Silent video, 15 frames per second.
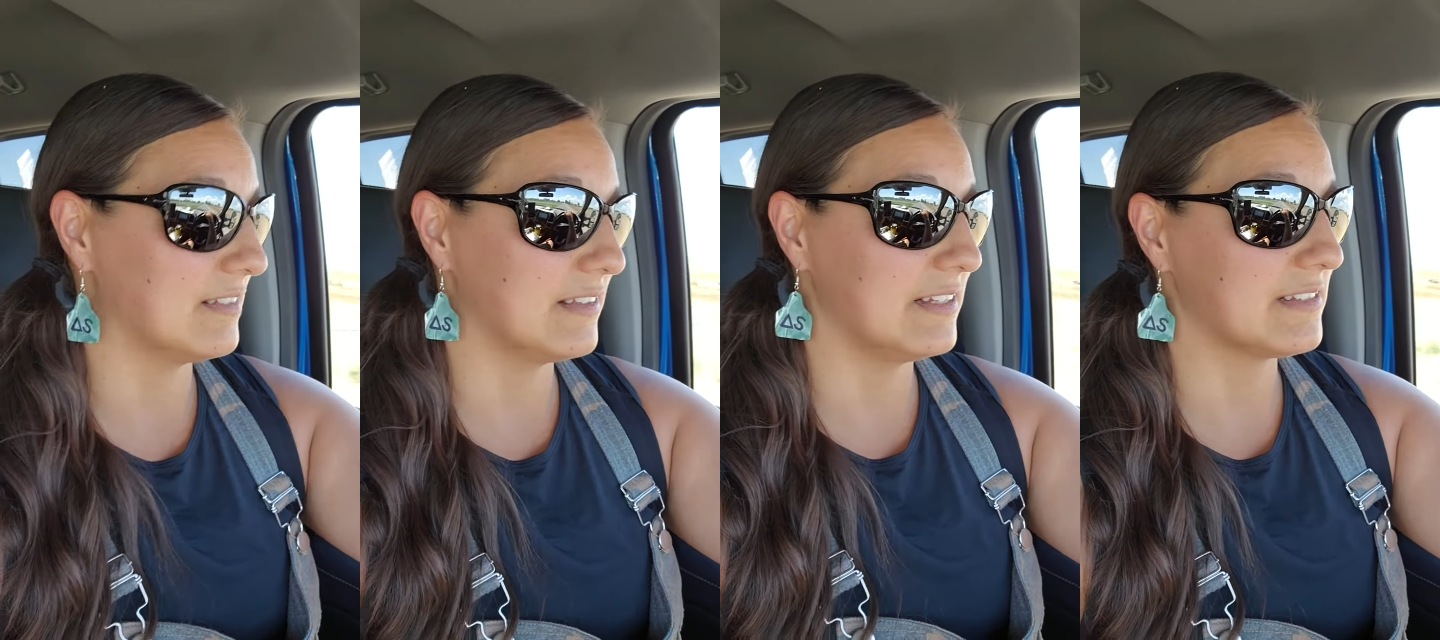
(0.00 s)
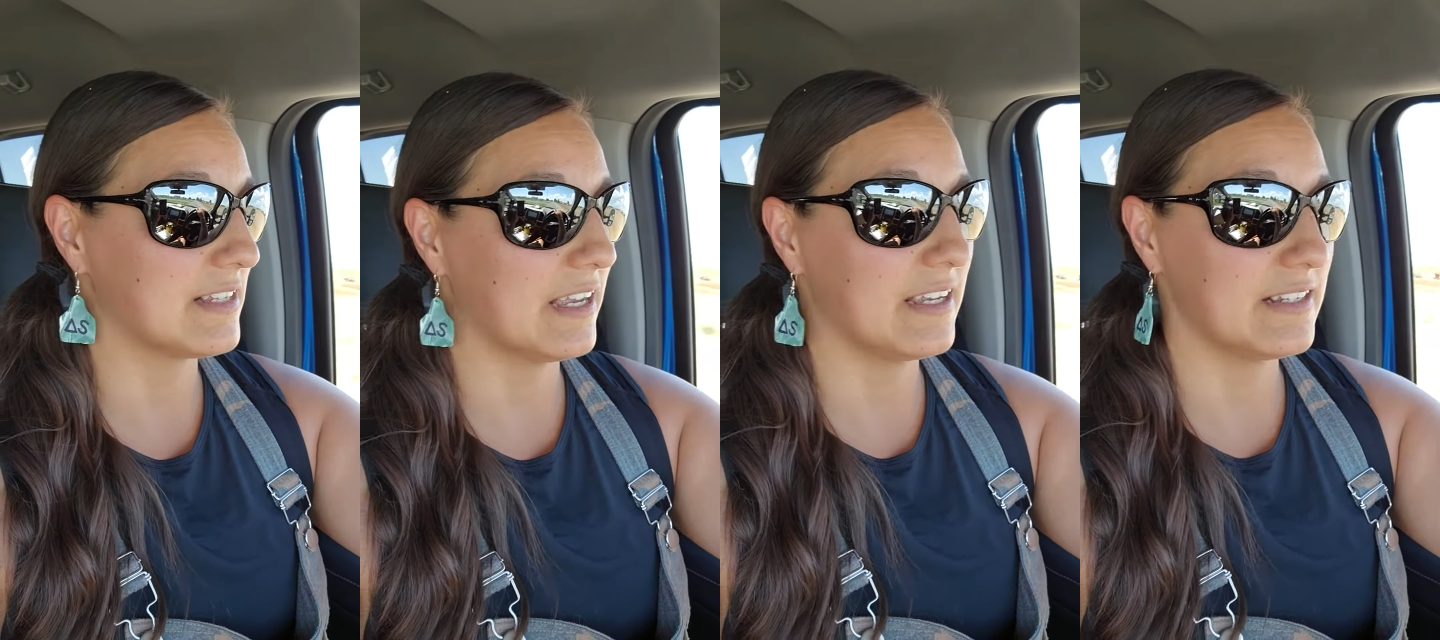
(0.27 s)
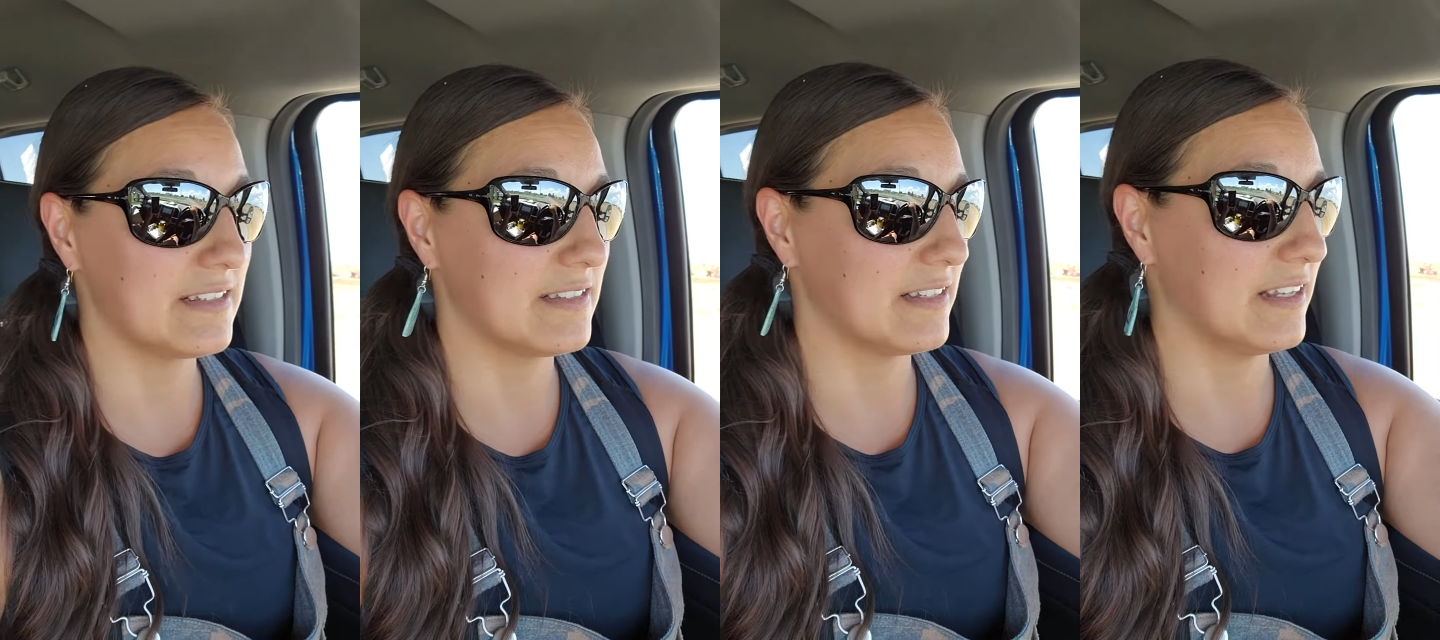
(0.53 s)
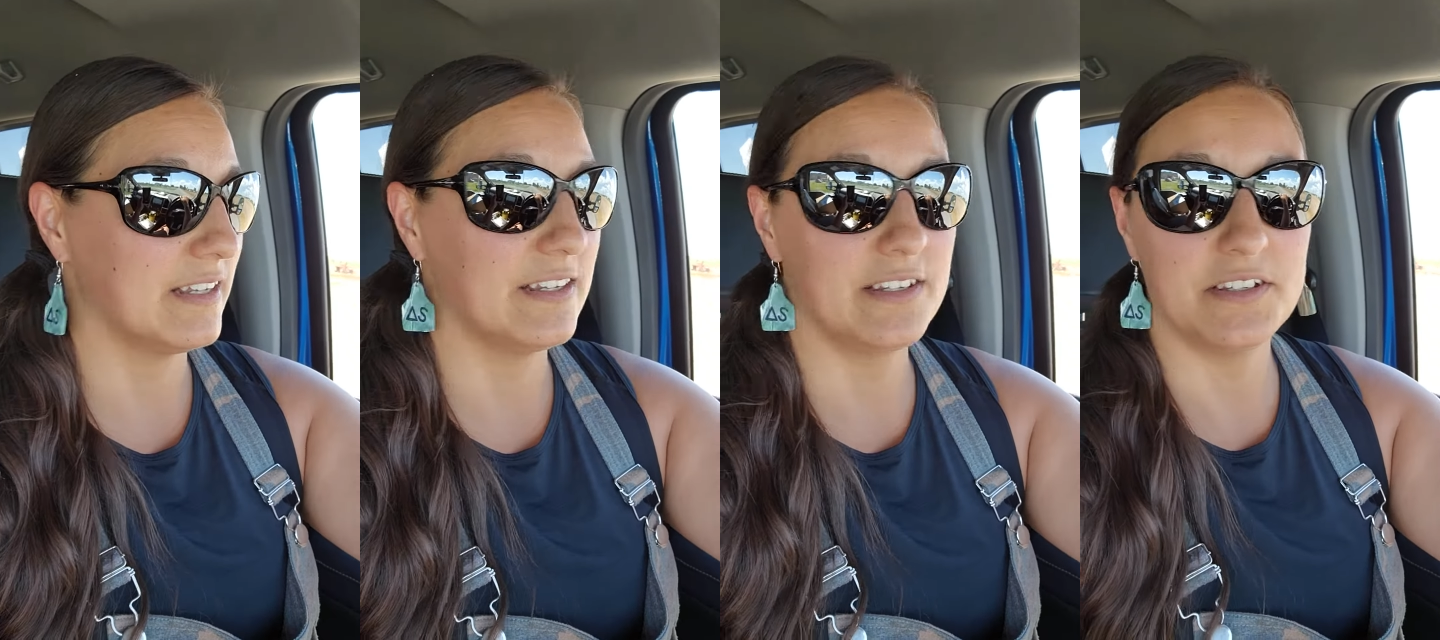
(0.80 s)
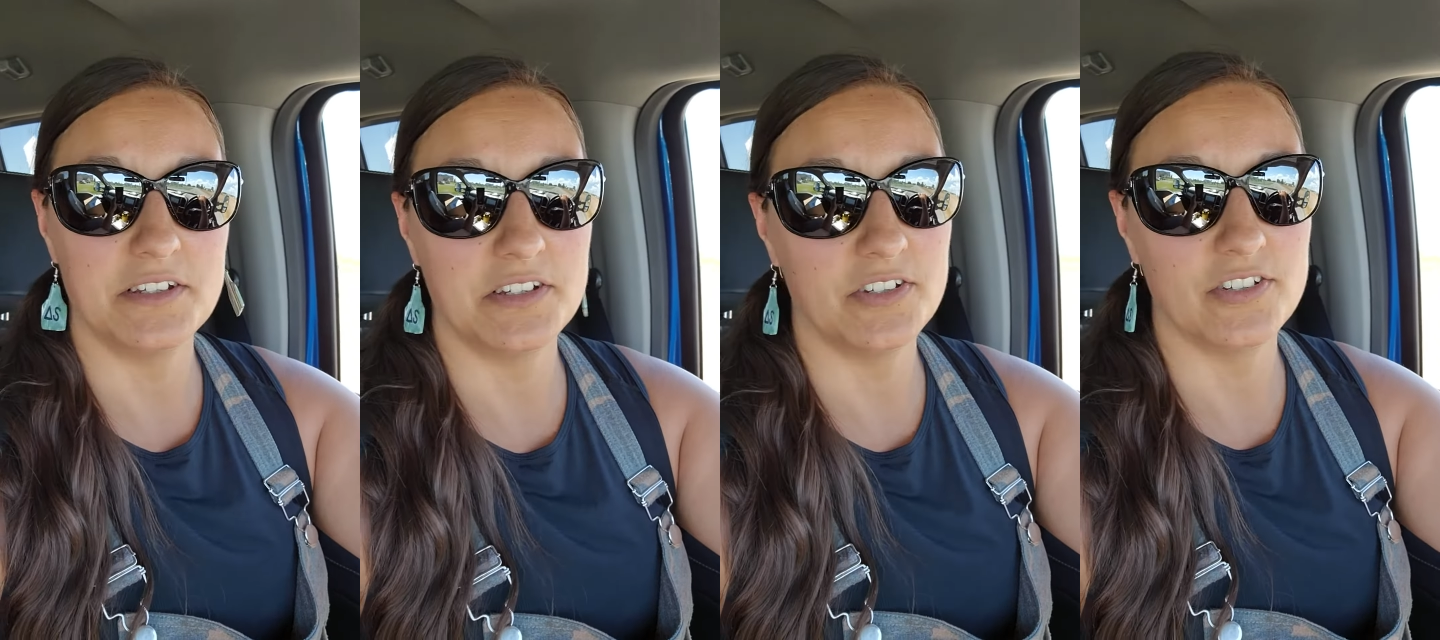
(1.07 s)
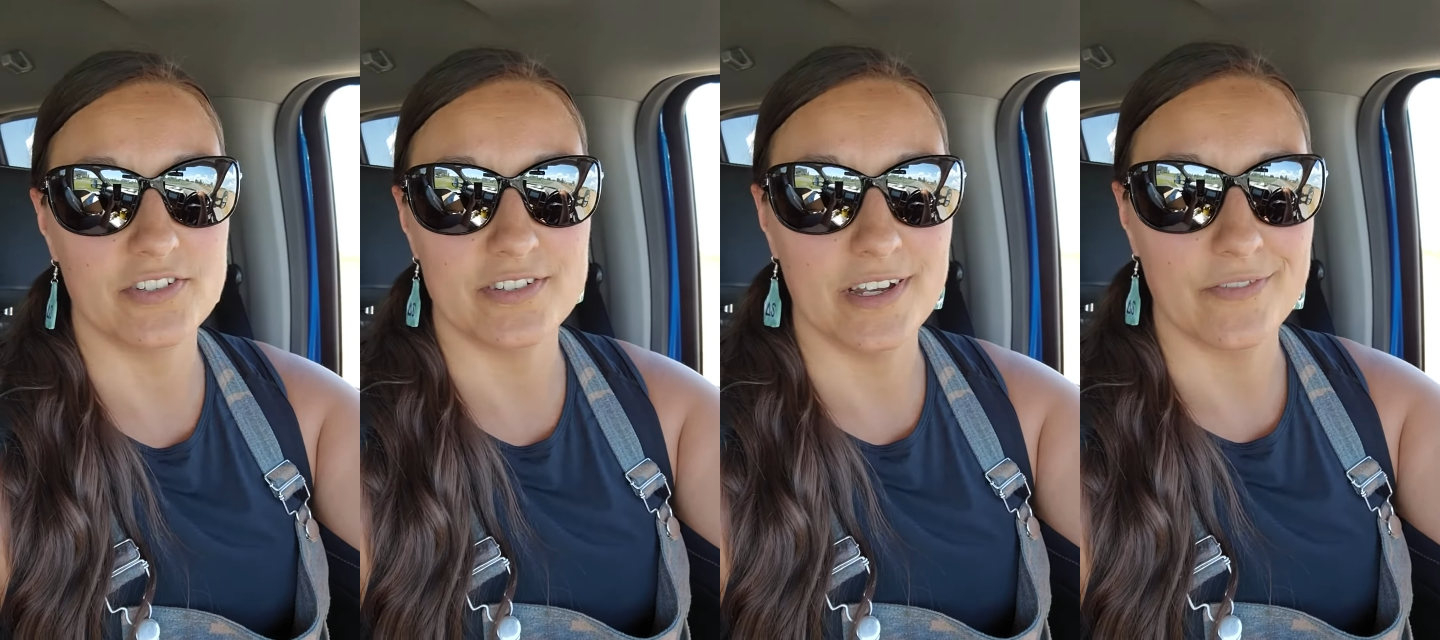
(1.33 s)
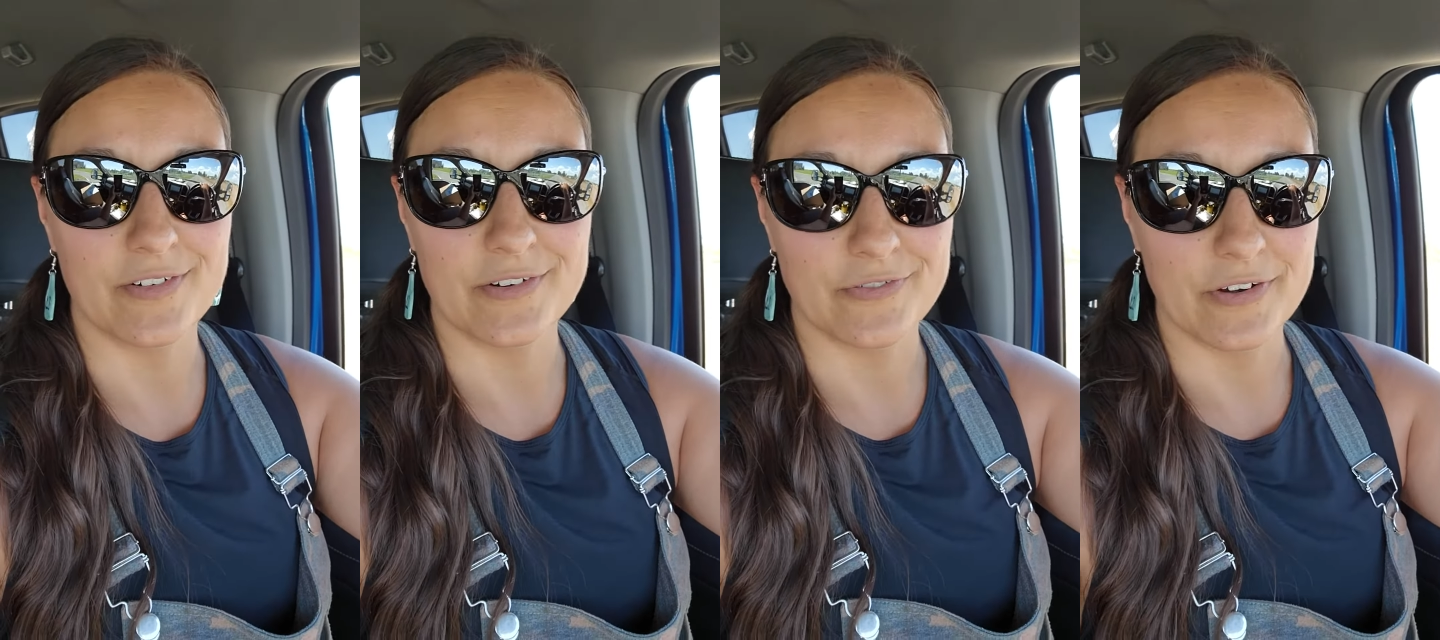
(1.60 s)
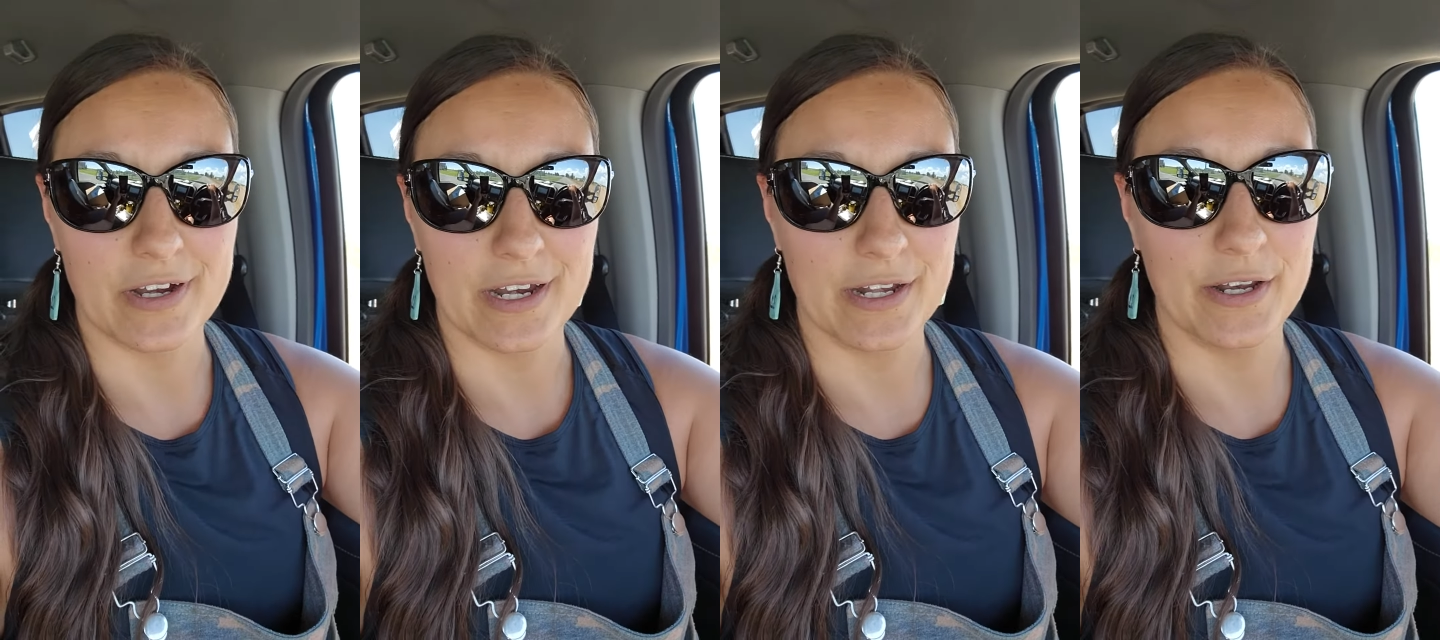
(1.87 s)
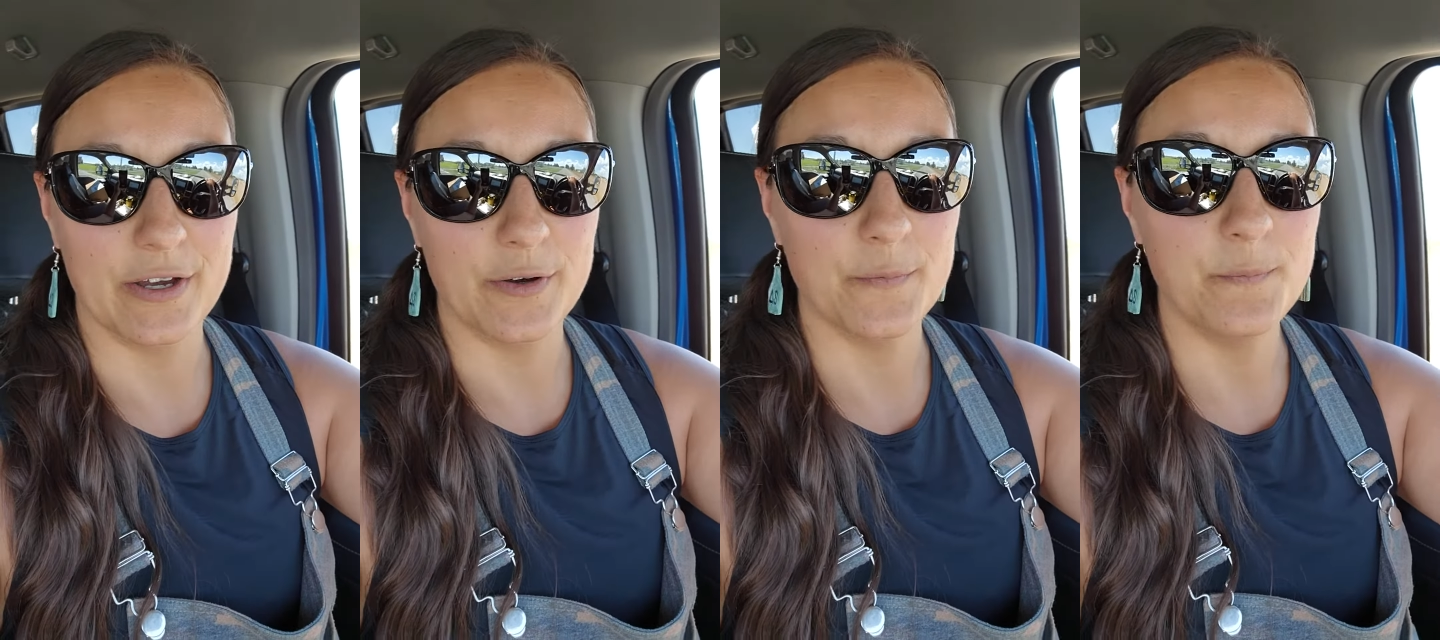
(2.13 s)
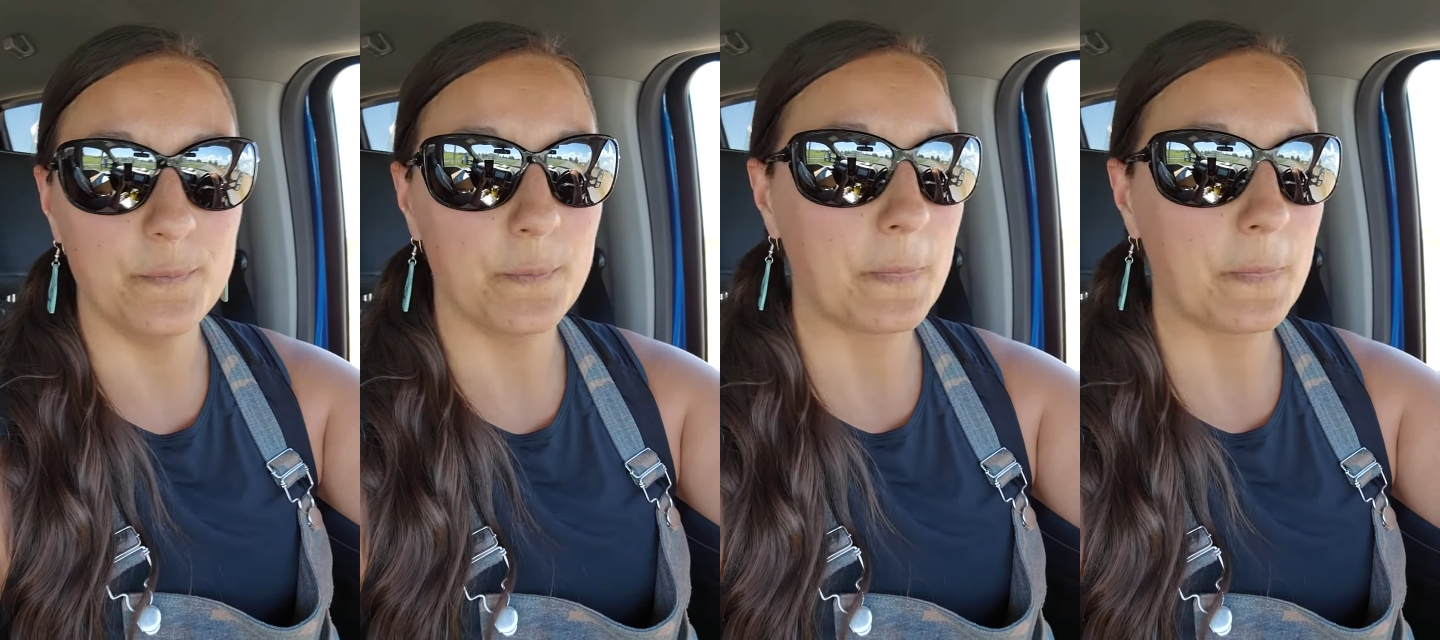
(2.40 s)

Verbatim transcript: these guys, you just never freaking know.